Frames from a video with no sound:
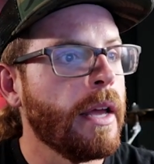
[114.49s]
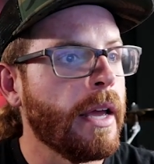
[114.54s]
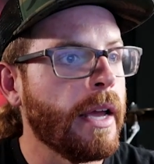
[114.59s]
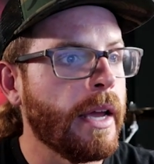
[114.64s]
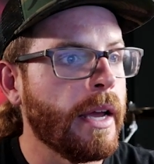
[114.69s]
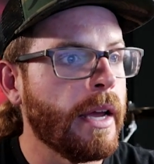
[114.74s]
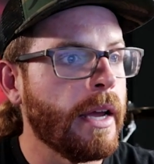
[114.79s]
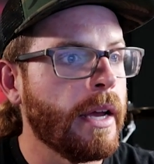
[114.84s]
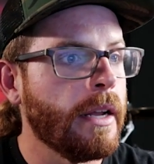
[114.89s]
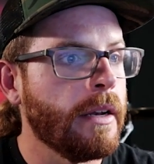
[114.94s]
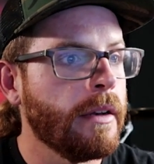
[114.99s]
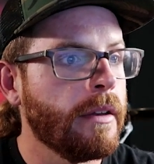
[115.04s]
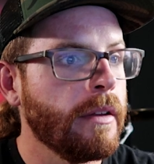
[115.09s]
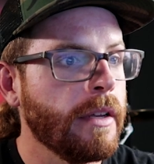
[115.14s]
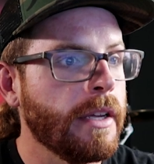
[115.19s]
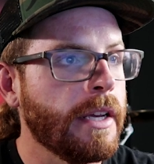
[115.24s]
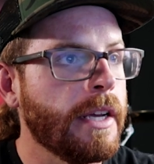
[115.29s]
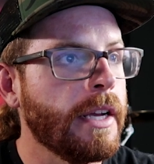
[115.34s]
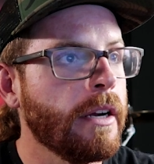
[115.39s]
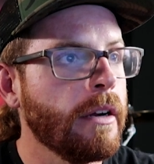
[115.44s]
And
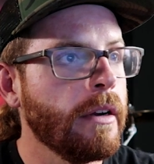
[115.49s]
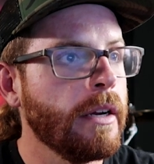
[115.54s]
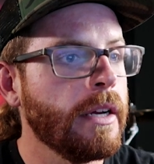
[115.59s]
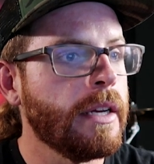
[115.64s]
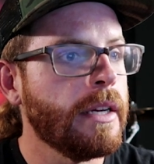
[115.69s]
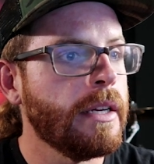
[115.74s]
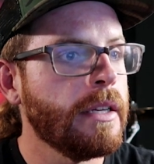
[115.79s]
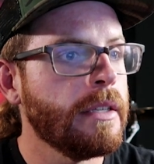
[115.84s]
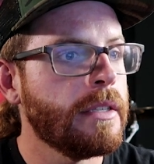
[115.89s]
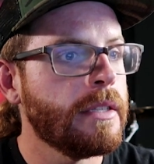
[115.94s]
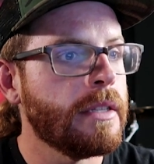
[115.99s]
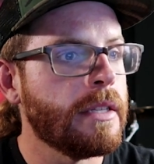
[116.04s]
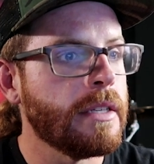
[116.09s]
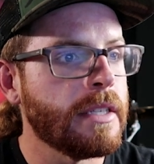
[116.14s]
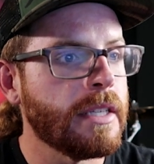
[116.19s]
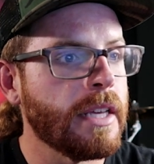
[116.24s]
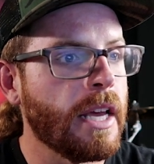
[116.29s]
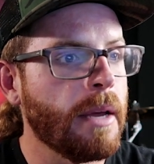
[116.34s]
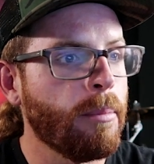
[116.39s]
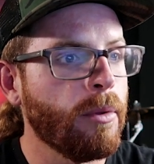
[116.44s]
here is the
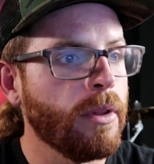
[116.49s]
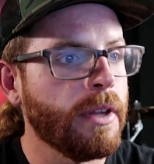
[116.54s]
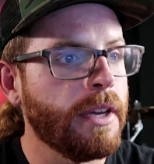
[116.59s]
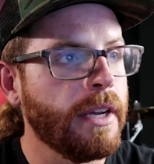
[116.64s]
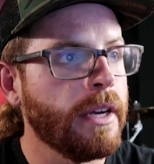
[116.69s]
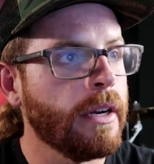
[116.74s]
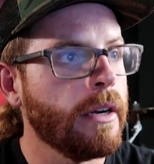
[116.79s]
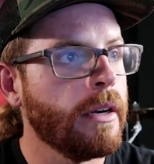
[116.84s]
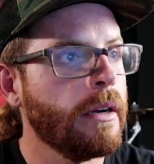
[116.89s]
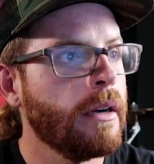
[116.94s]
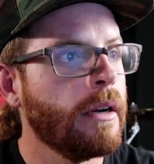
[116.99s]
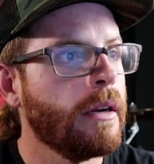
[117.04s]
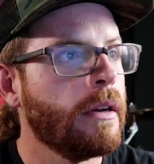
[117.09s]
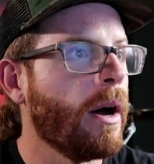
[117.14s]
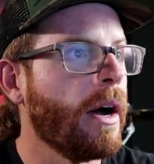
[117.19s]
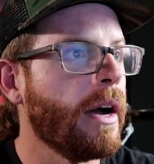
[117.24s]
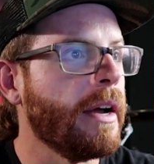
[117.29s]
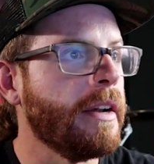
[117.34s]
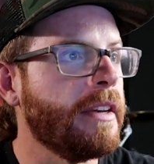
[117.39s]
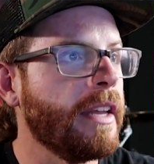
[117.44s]
sample here
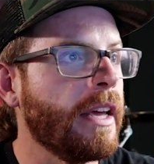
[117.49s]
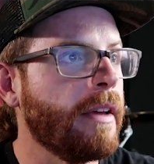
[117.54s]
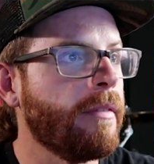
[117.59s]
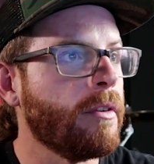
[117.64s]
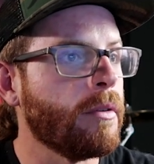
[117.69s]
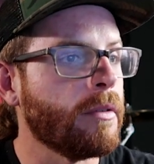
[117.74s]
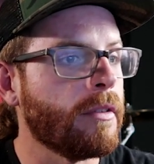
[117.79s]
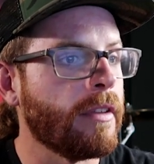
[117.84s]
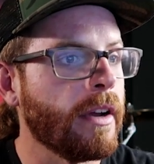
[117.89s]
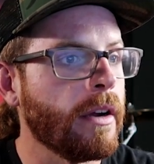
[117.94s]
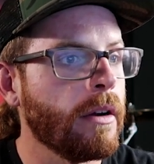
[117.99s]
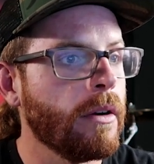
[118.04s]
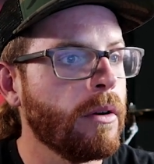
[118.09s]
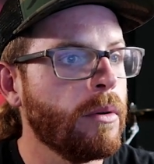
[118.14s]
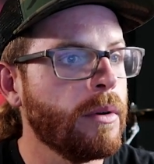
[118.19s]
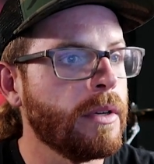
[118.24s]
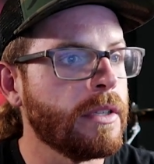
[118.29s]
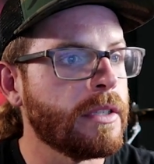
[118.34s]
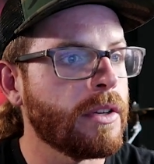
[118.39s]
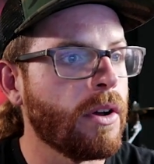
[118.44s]
by David
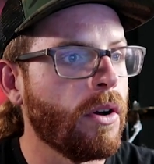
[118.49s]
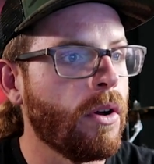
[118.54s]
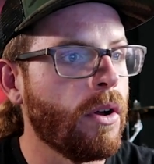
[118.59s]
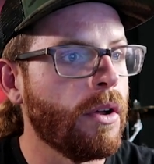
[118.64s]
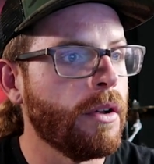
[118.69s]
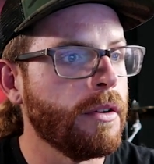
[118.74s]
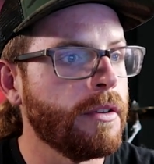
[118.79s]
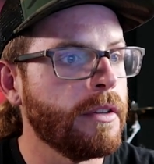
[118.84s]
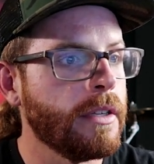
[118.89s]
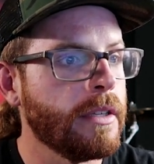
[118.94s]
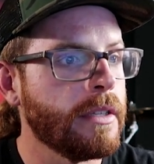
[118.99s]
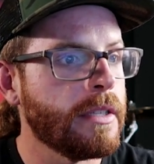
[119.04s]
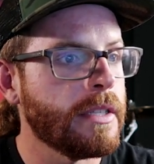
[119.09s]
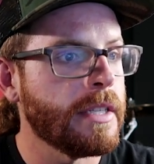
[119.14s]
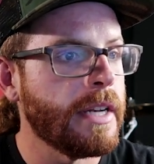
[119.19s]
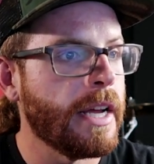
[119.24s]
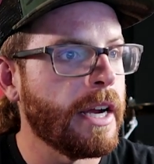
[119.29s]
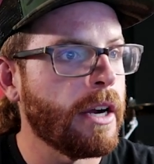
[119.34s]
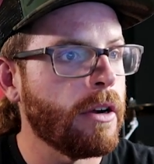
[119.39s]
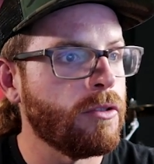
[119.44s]
Otero. It's called
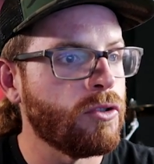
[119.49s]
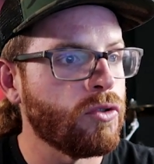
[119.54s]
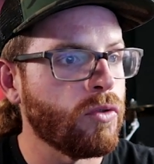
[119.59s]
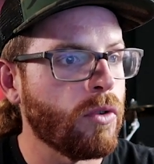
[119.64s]
Genera